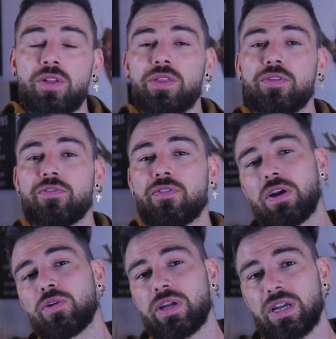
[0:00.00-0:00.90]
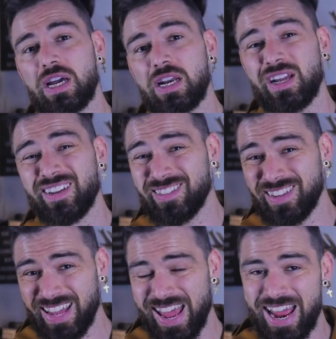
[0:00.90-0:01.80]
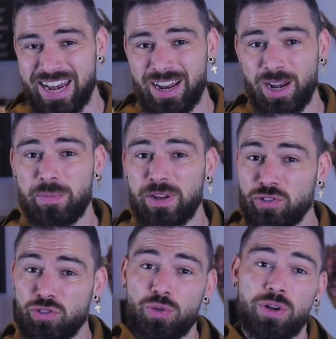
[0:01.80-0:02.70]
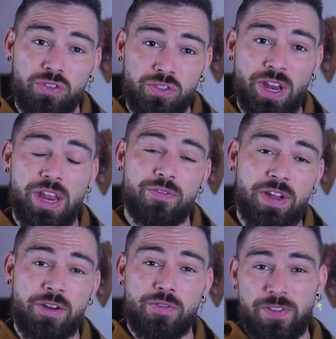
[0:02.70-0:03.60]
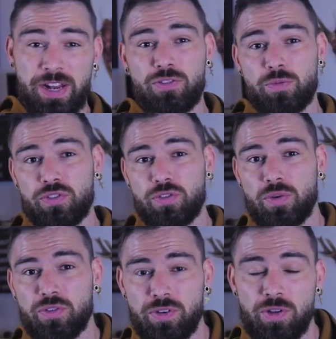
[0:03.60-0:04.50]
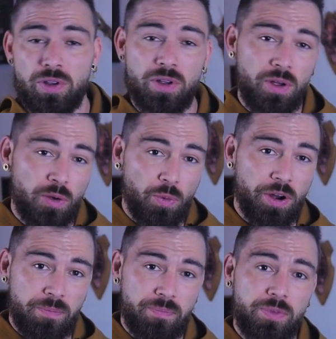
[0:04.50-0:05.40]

the following guidelines can help ensure safe and effective results. one.